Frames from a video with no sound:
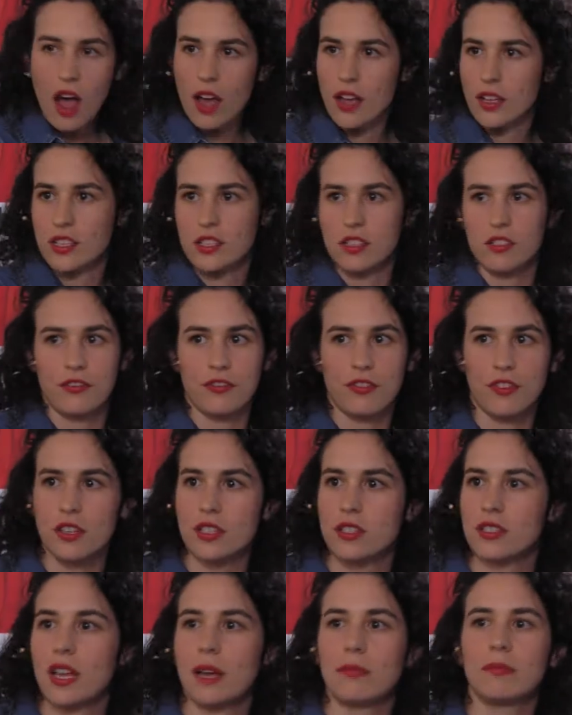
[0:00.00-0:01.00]
it's the
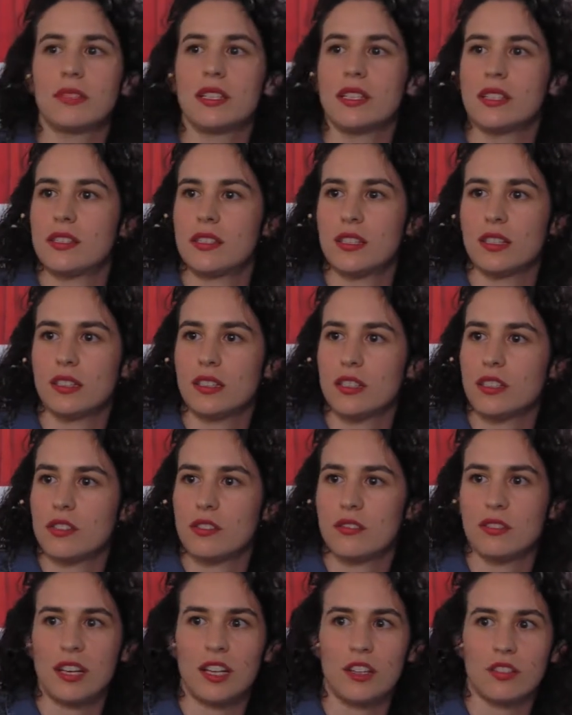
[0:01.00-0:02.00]
first time they see
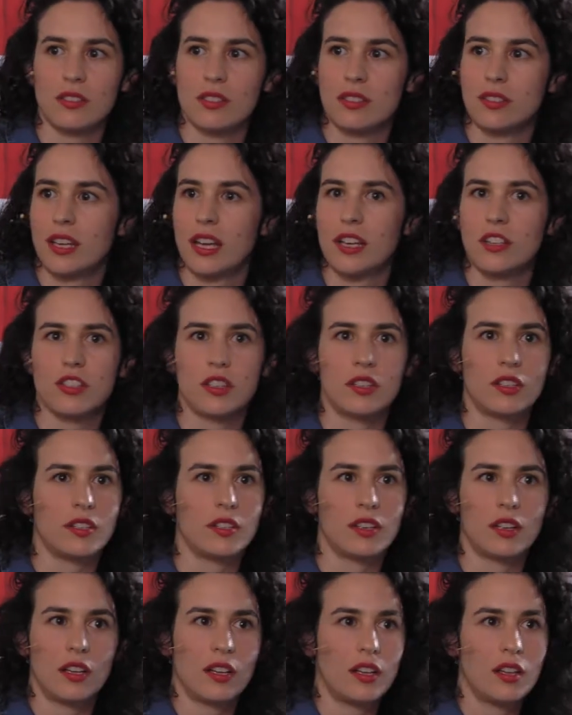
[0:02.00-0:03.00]
this really on stage,
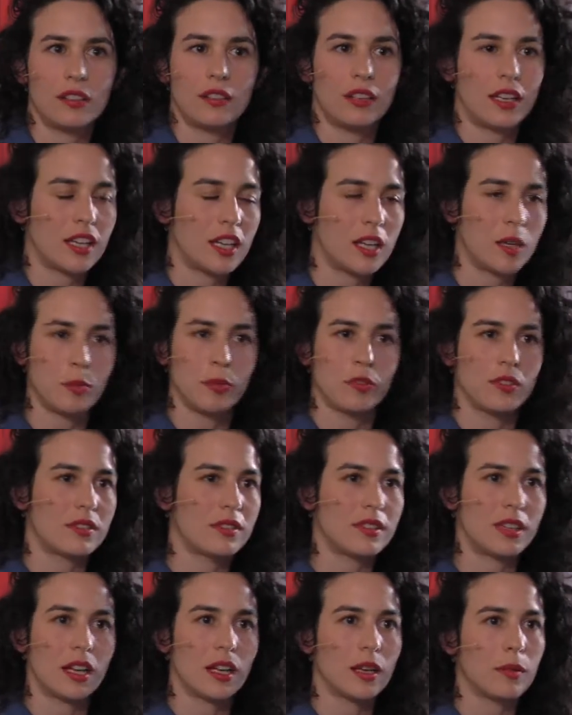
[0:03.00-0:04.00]
and they keep on
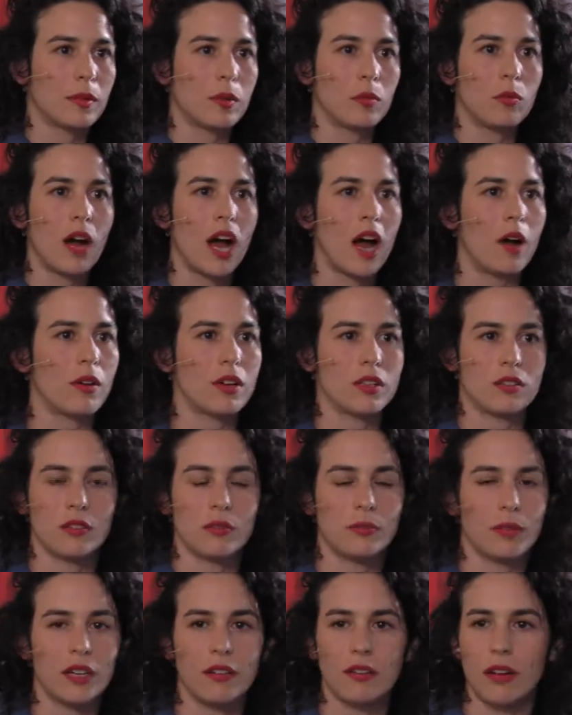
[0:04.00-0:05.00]
telling me, wow, I
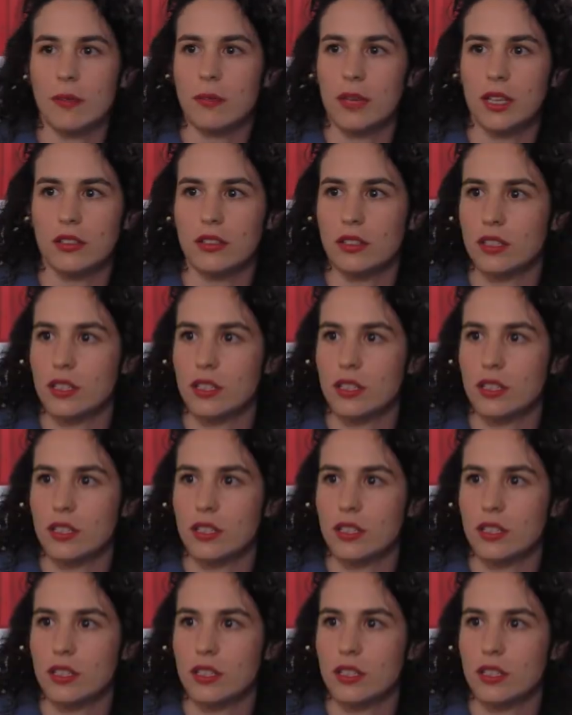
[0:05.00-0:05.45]
saw my grandmother,